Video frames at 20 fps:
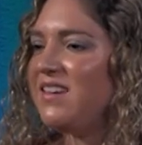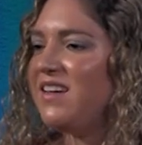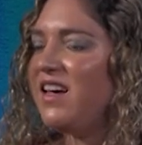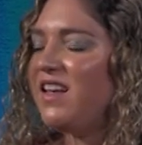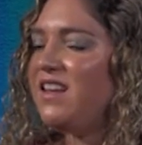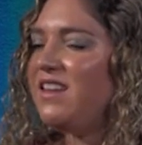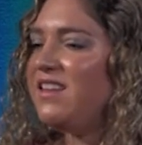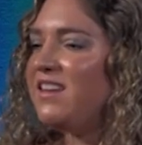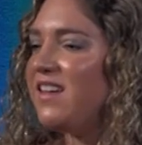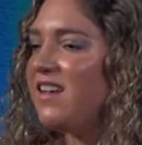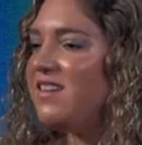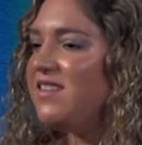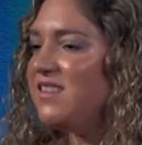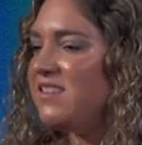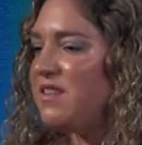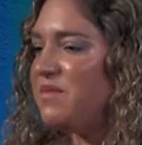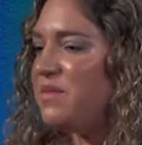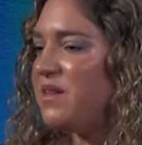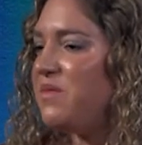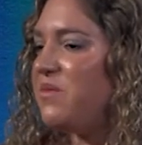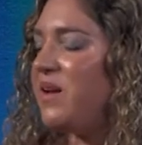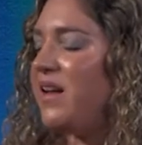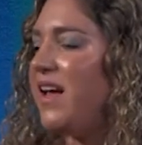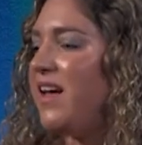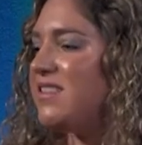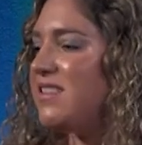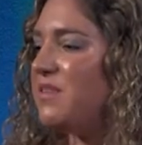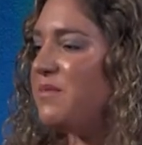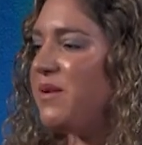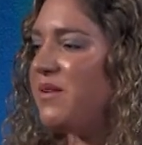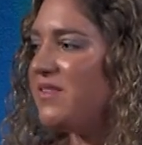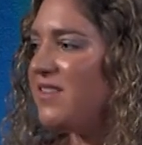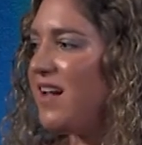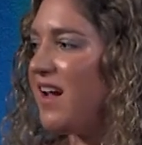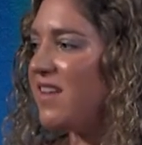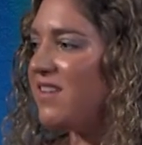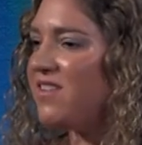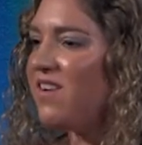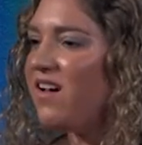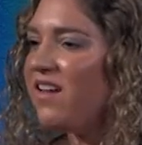Anything else? Anybody want to ask about
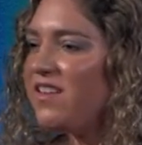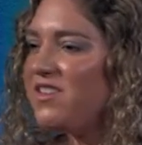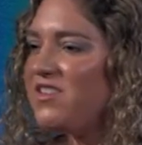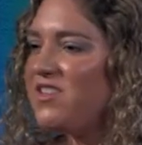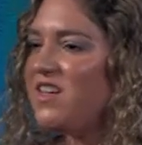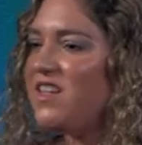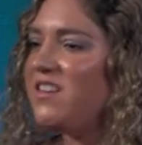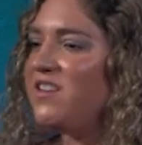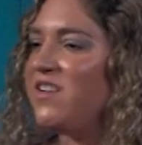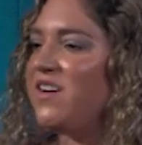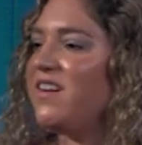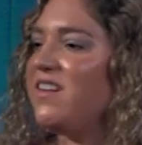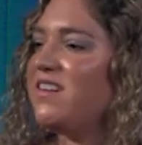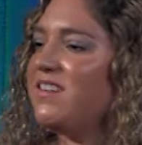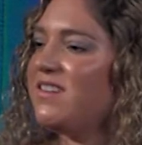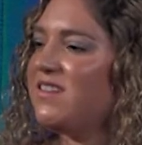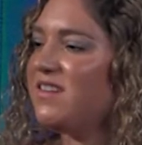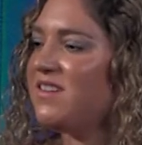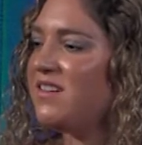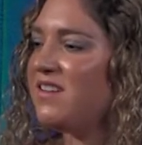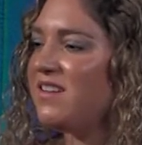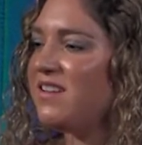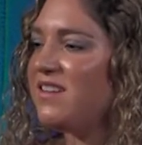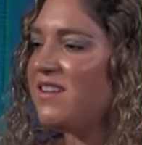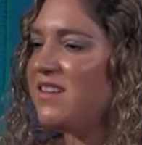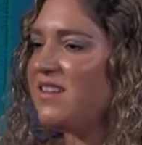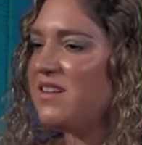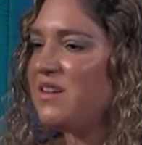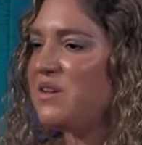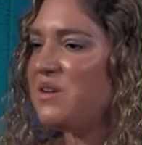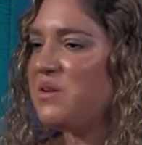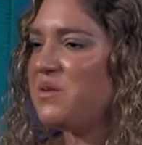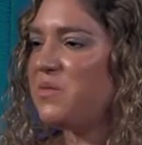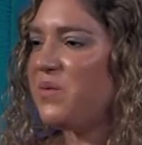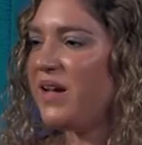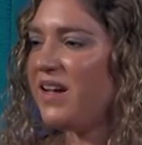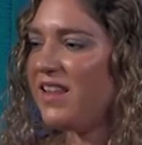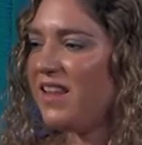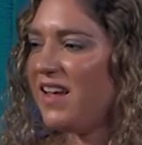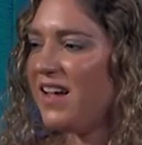technology or
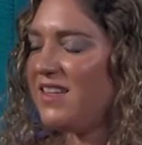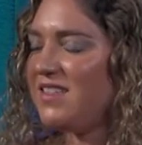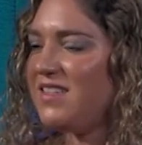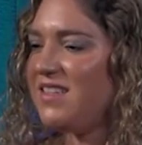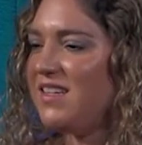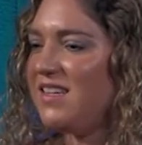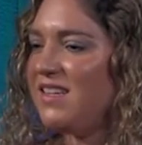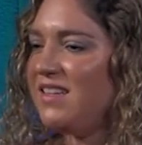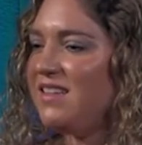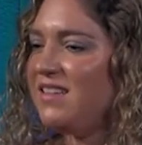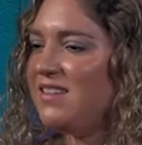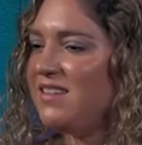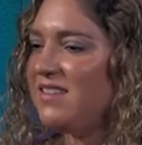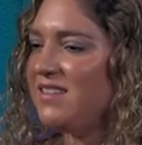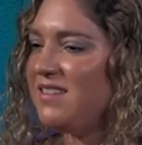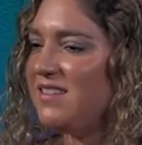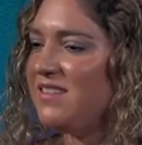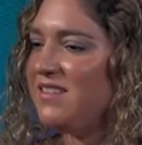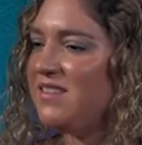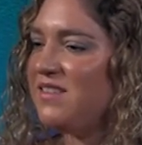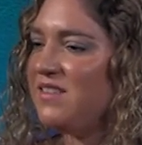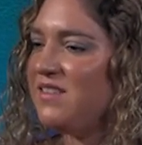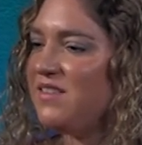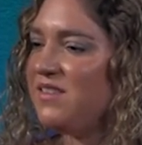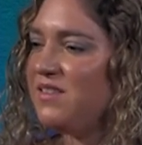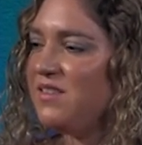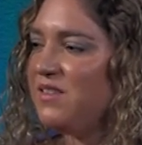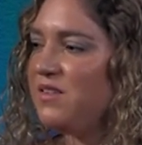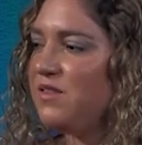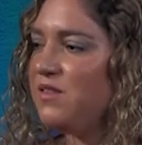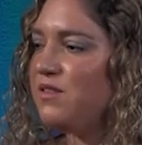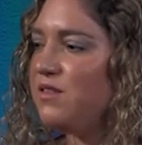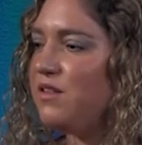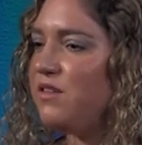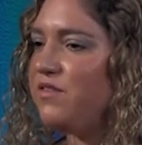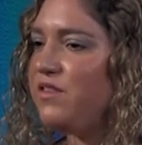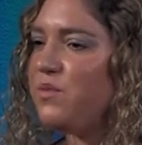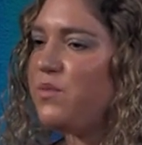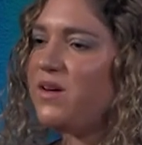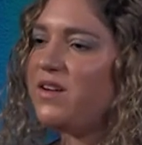whale ID? Or
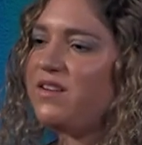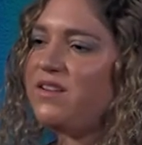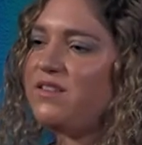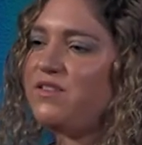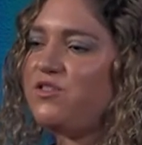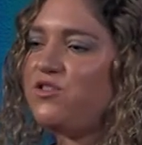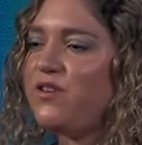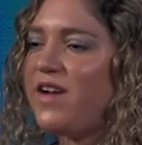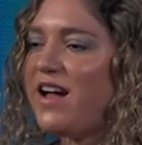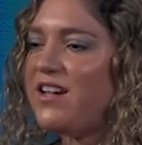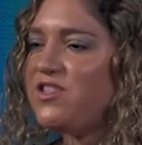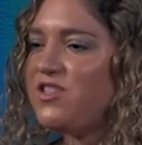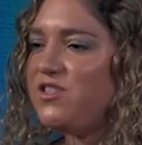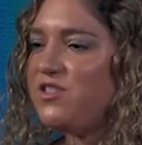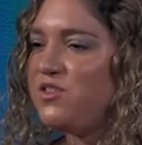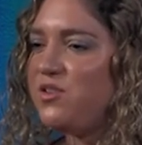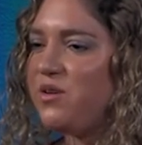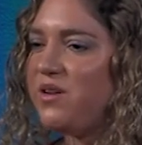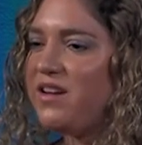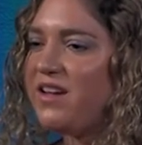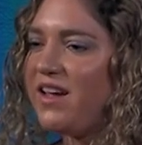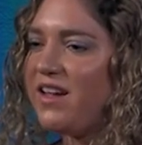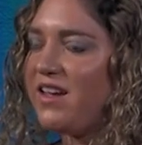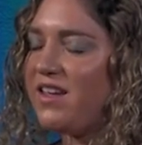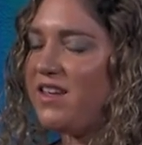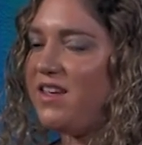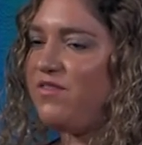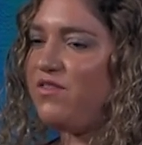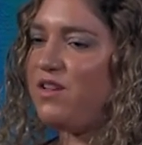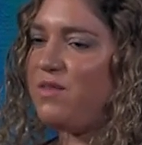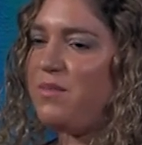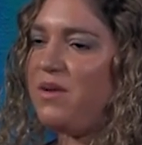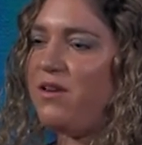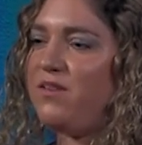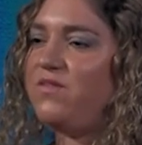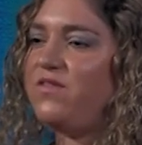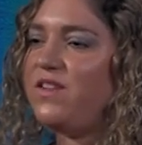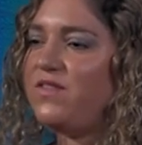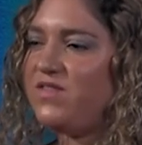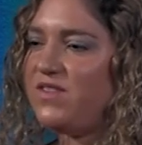if you want another trashy story, I can give you
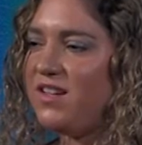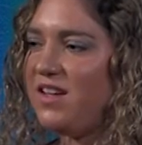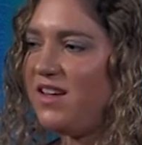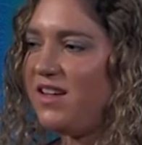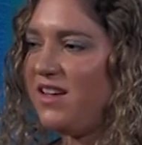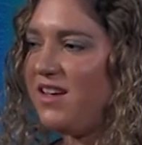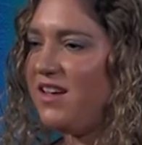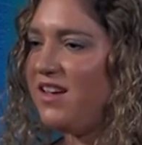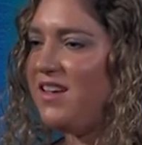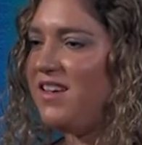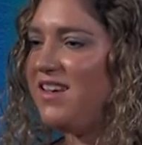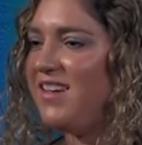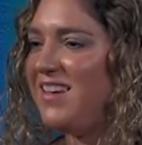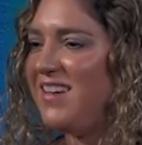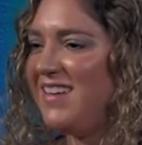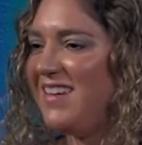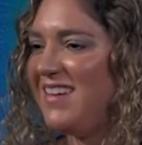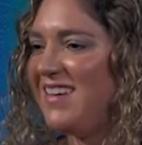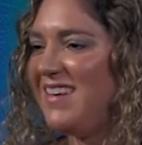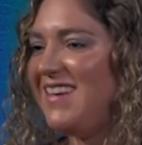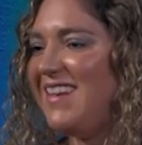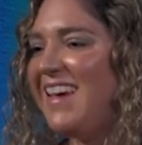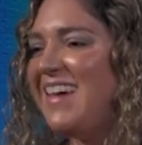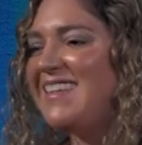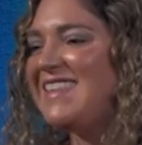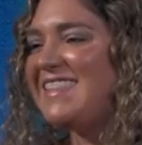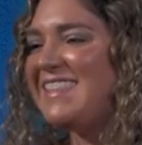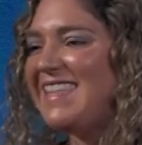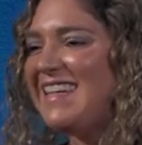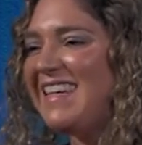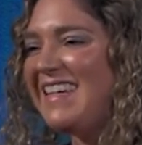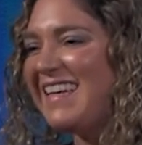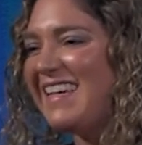about 50. Yes?